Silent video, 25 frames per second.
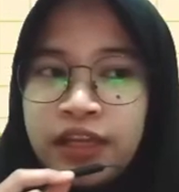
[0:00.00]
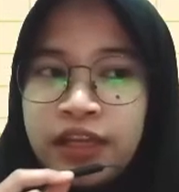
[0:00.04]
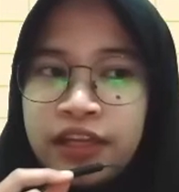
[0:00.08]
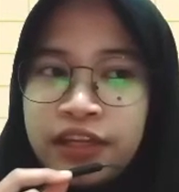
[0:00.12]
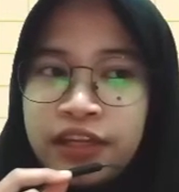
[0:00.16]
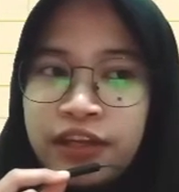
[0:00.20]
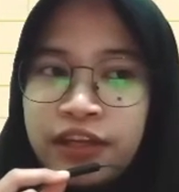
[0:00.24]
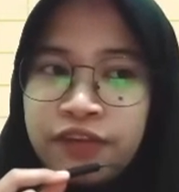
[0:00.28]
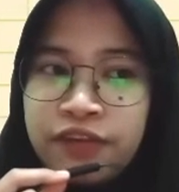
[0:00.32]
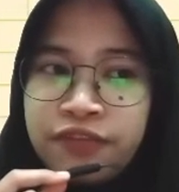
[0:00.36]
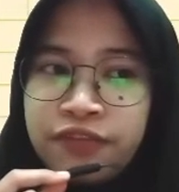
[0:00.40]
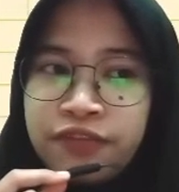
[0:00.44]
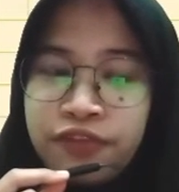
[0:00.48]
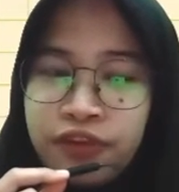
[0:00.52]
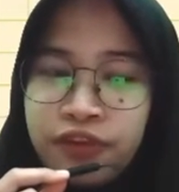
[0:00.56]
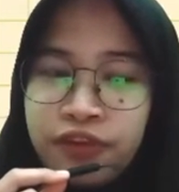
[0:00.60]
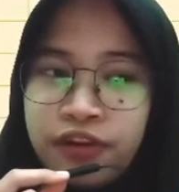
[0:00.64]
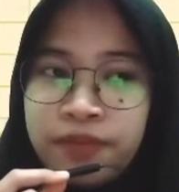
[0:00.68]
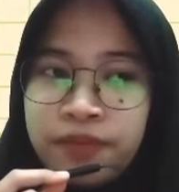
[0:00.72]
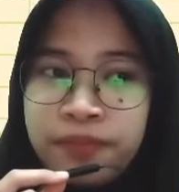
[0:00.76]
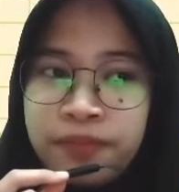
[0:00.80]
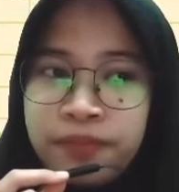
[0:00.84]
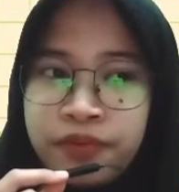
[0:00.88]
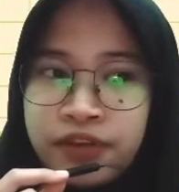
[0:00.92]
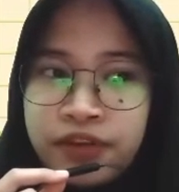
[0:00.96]
Therefore,
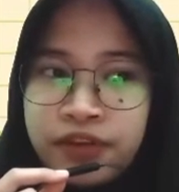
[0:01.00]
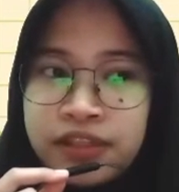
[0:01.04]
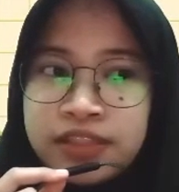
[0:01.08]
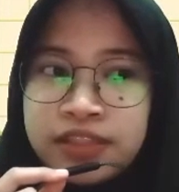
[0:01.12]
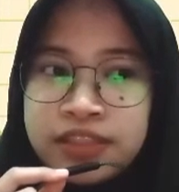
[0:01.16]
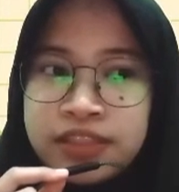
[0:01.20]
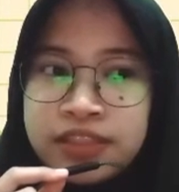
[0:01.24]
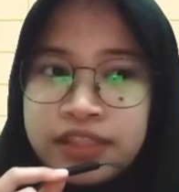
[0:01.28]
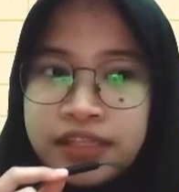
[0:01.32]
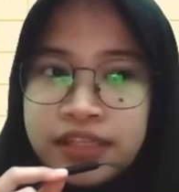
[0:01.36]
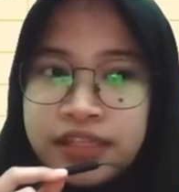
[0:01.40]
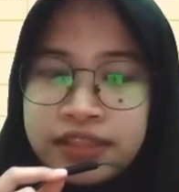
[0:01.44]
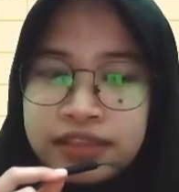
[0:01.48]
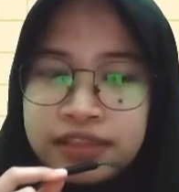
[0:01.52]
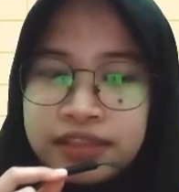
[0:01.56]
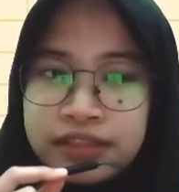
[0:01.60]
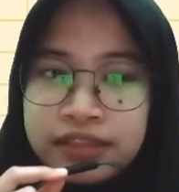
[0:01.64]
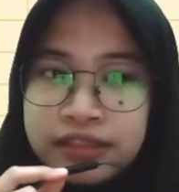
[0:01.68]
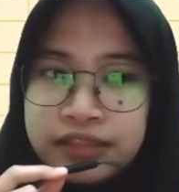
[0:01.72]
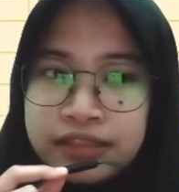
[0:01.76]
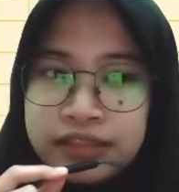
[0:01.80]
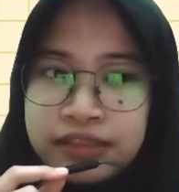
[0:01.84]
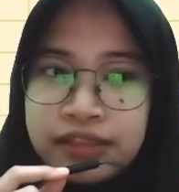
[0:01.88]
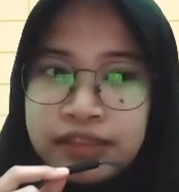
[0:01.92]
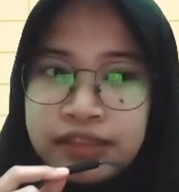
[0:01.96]

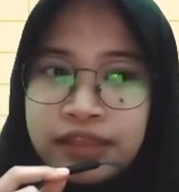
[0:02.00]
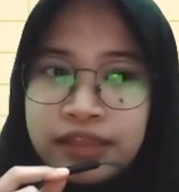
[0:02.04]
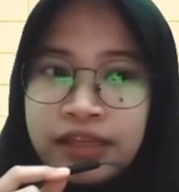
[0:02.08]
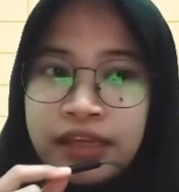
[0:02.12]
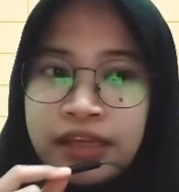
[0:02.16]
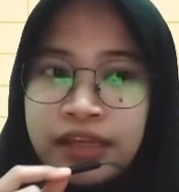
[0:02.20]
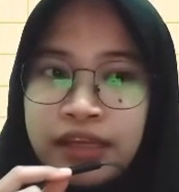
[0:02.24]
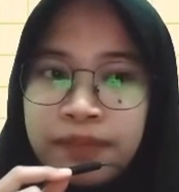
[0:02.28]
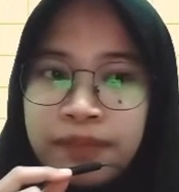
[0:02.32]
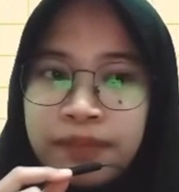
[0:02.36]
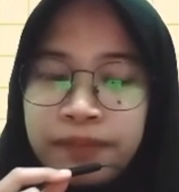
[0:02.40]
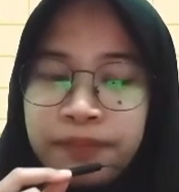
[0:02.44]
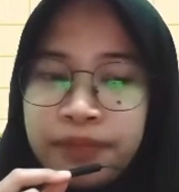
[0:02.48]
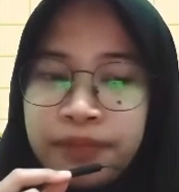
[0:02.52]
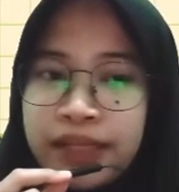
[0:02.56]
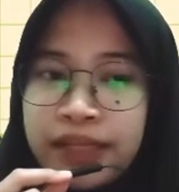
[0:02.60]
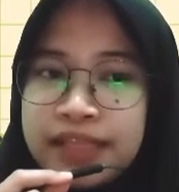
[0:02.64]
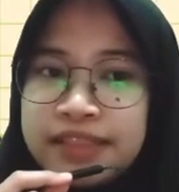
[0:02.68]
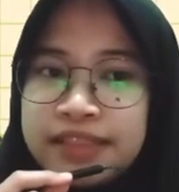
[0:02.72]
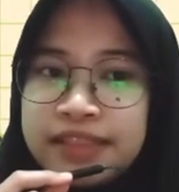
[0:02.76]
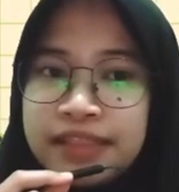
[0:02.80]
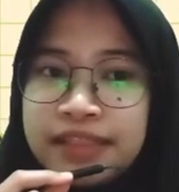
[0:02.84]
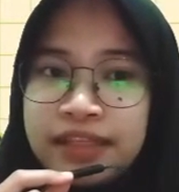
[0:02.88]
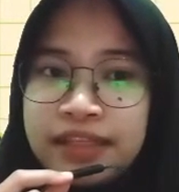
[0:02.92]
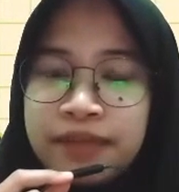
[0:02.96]
pronunciation
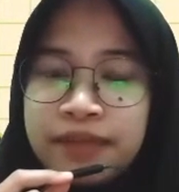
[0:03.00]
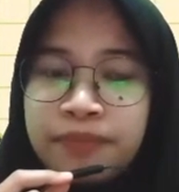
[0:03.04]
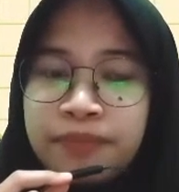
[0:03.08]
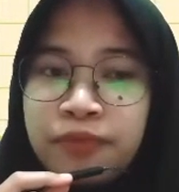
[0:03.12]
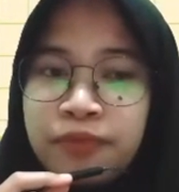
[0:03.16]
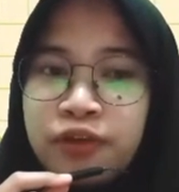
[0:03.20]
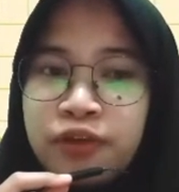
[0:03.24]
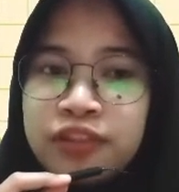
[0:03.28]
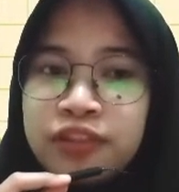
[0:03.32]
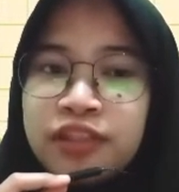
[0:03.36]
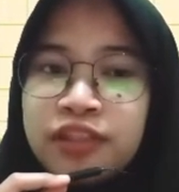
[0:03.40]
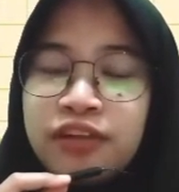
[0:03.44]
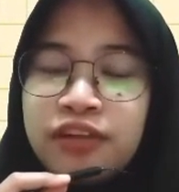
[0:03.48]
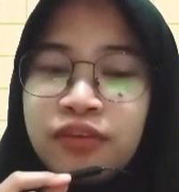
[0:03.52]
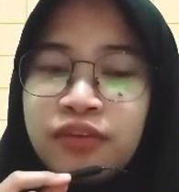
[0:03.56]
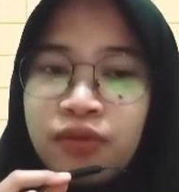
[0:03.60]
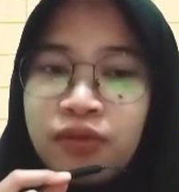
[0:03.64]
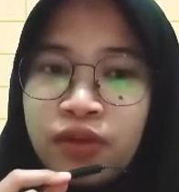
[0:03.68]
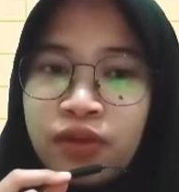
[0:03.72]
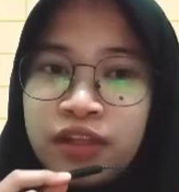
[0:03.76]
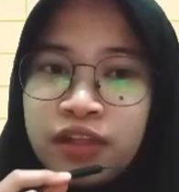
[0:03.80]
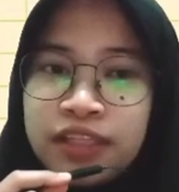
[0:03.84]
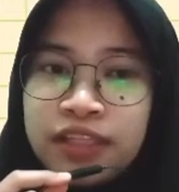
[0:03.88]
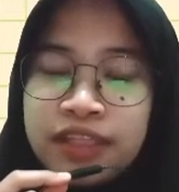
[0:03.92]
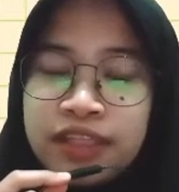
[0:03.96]
plays an important
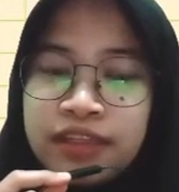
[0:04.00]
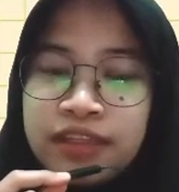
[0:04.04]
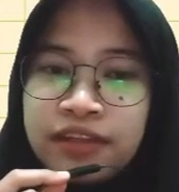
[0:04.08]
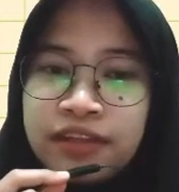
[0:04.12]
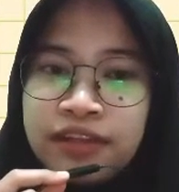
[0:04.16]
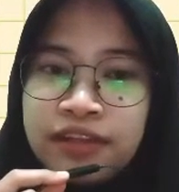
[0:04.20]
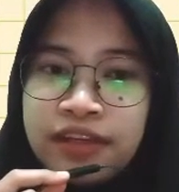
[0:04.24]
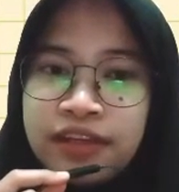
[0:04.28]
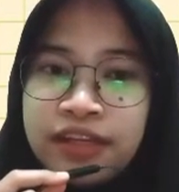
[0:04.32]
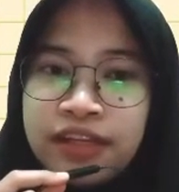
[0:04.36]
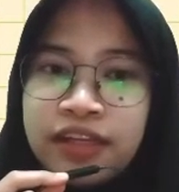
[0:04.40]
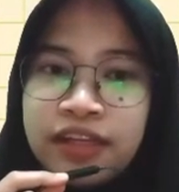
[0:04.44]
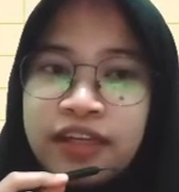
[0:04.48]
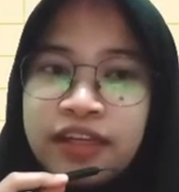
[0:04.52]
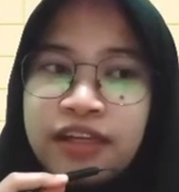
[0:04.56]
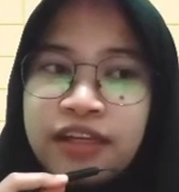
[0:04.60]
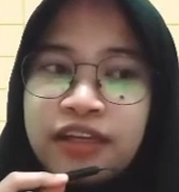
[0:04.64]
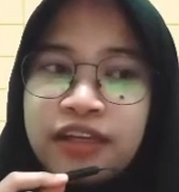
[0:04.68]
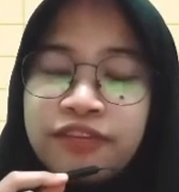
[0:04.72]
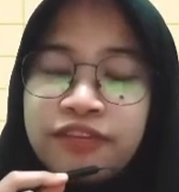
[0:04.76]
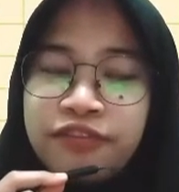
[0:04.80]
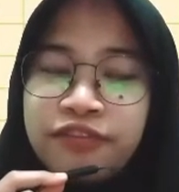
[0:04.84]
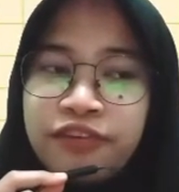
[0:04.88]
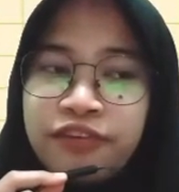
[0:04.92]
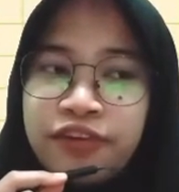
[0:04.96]
role in learning
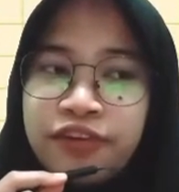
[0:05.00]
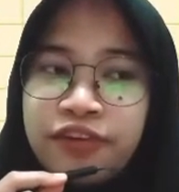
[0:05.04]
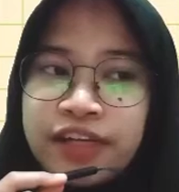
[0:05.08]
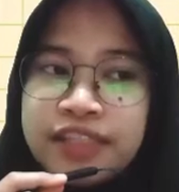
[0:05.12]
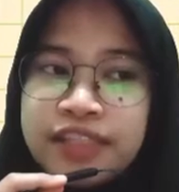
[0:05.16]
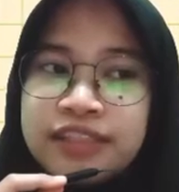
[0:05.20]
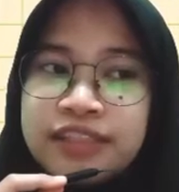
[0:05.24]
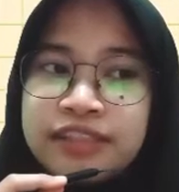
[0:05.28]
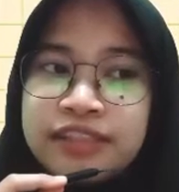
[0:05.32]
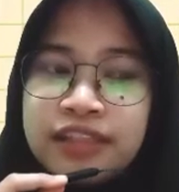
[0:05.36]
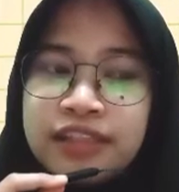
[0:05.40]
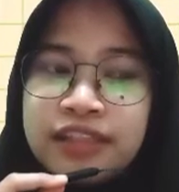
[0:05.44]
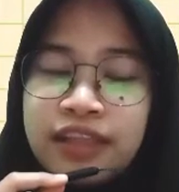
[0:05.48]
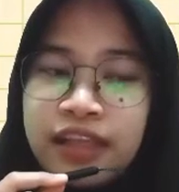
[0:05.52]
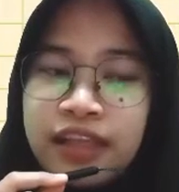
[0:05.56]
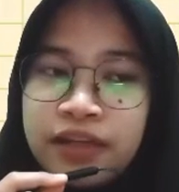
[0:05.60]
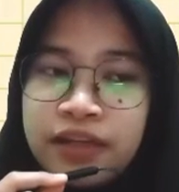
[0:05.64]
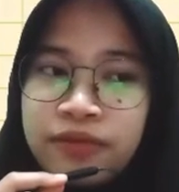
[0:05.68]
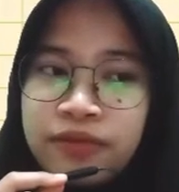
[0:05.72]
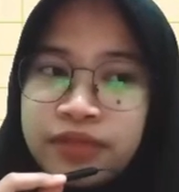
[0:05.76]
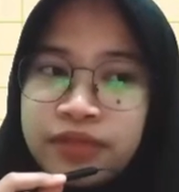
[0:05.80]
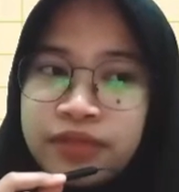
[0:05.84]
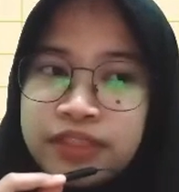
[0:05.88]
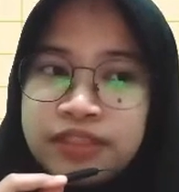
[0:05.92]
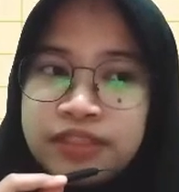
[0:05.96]
a foreign
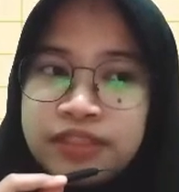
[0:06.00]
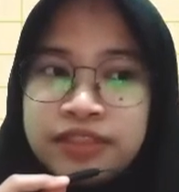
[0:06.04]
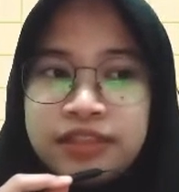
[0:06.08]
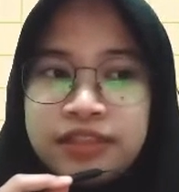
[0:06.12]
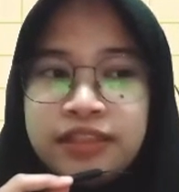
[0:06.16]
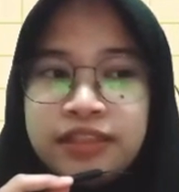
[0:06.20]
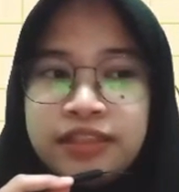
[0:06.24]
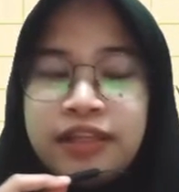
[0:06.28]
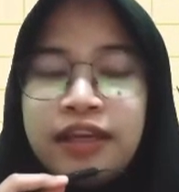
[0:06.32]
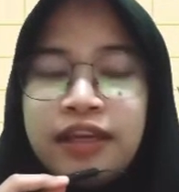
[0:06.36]
language.